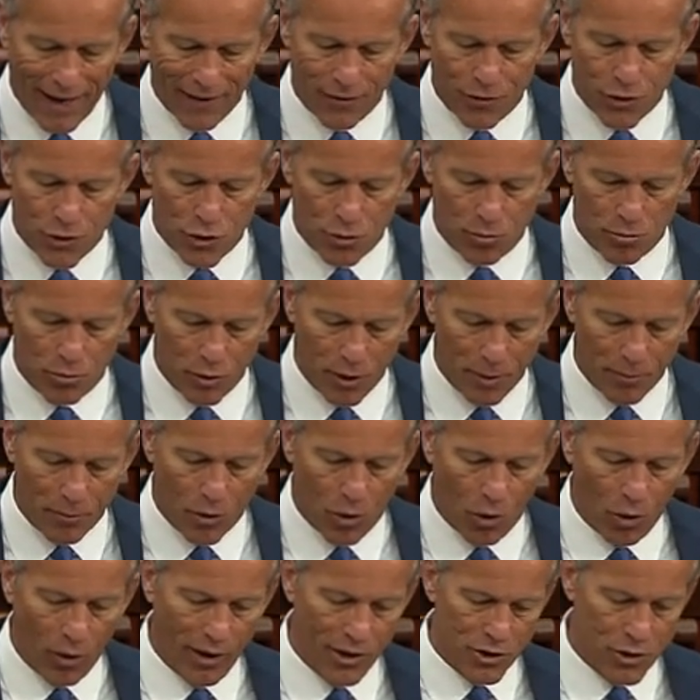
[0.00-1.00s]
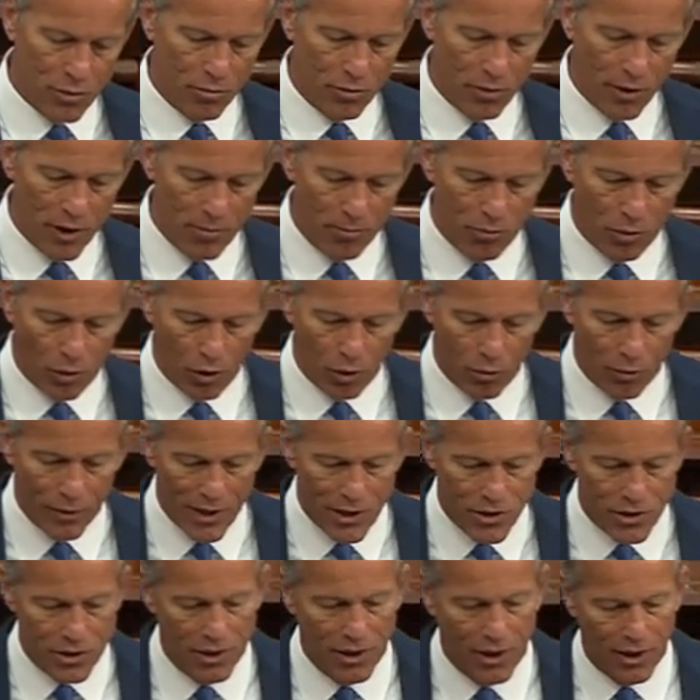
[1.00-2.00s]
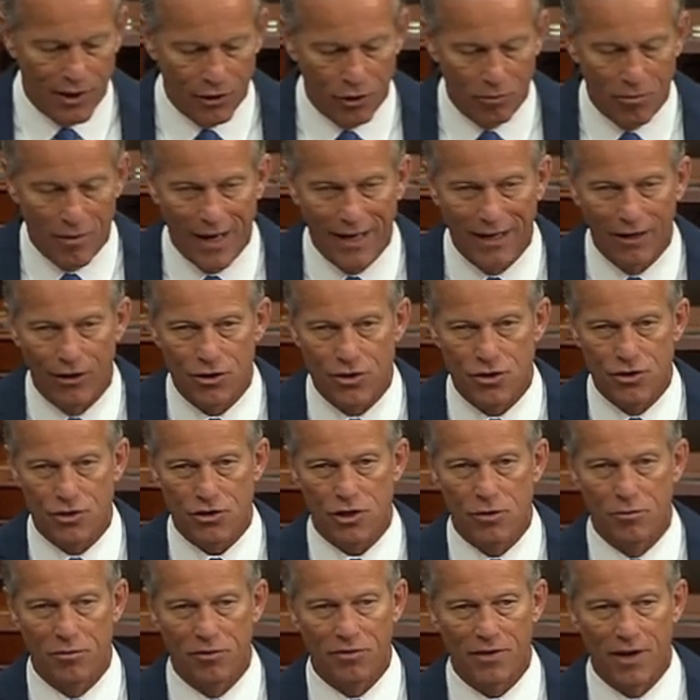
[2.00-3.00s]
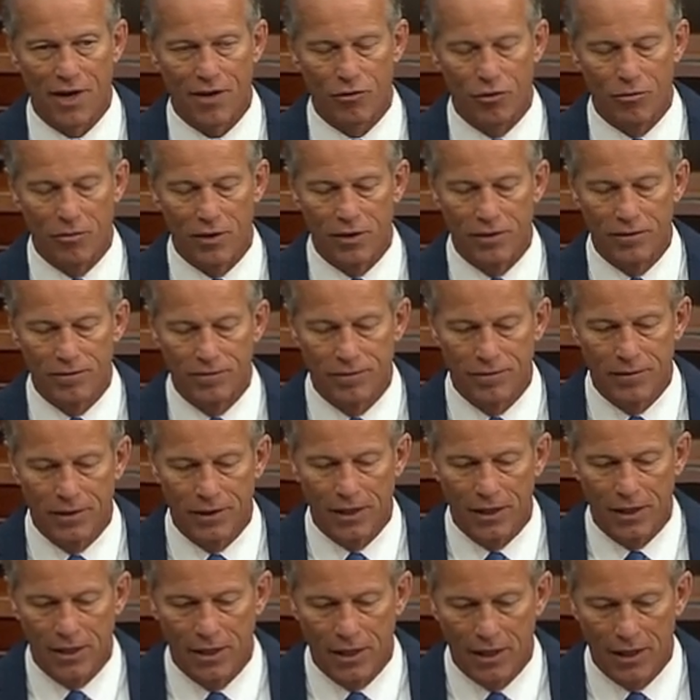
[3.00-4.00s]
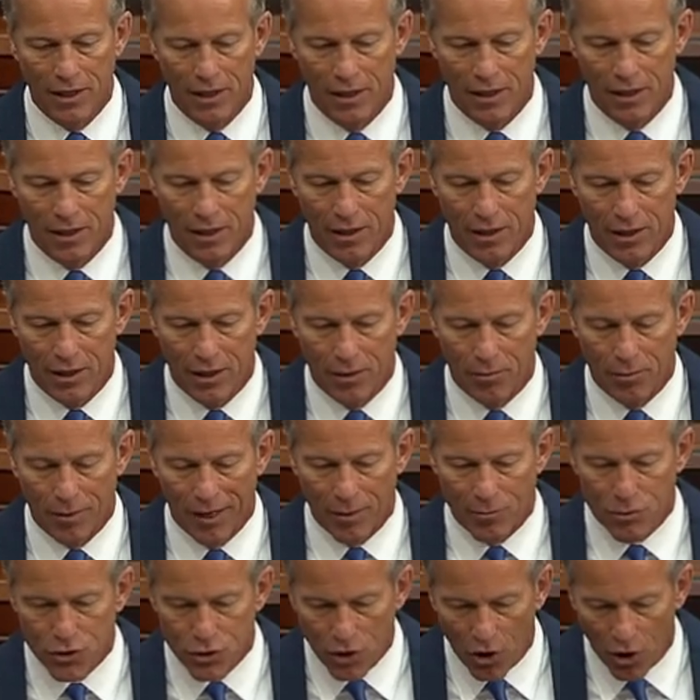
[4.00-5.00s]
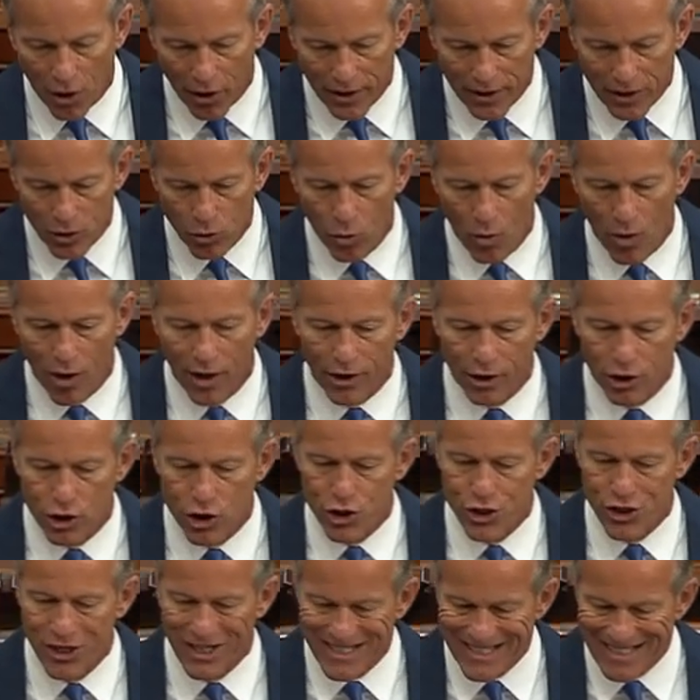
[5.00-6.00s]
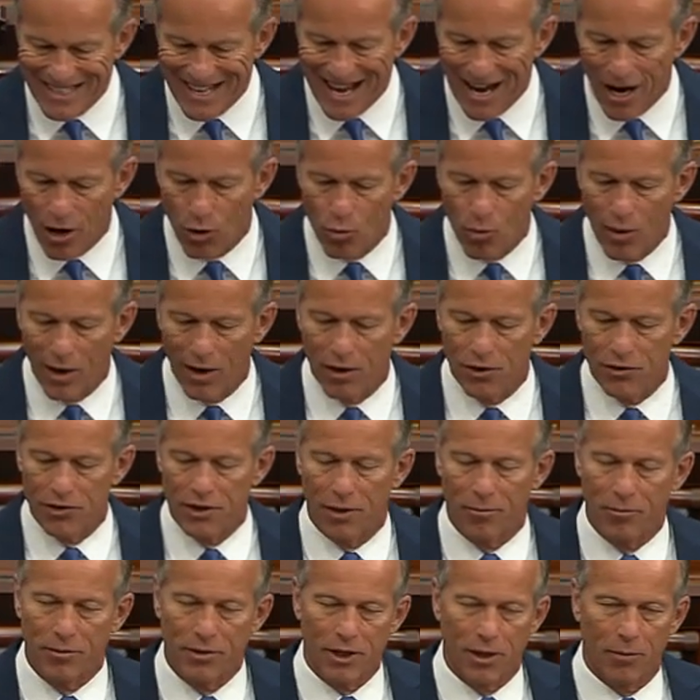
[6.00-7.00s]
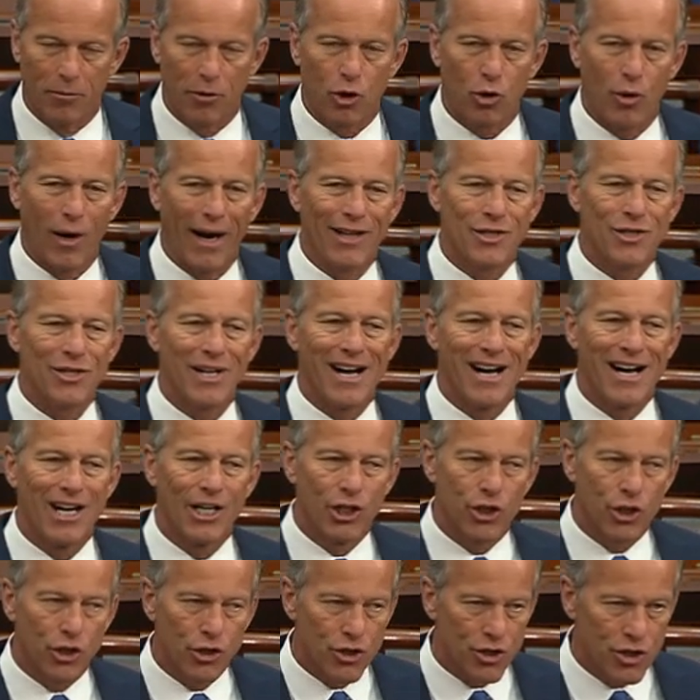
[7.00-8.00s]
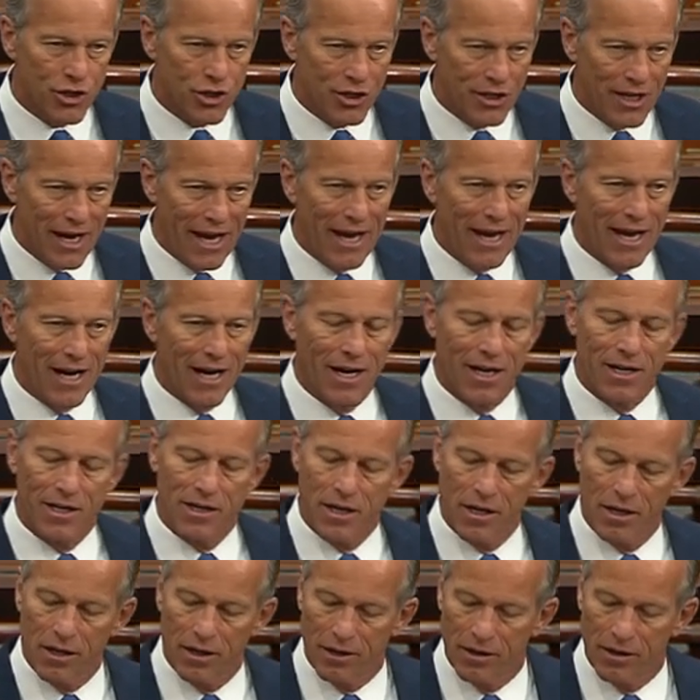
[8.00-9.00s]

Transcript: at the Supreme Court is a pretty poor reason to undermine our system of government. But I'm starting to wonder just how well Democrats understand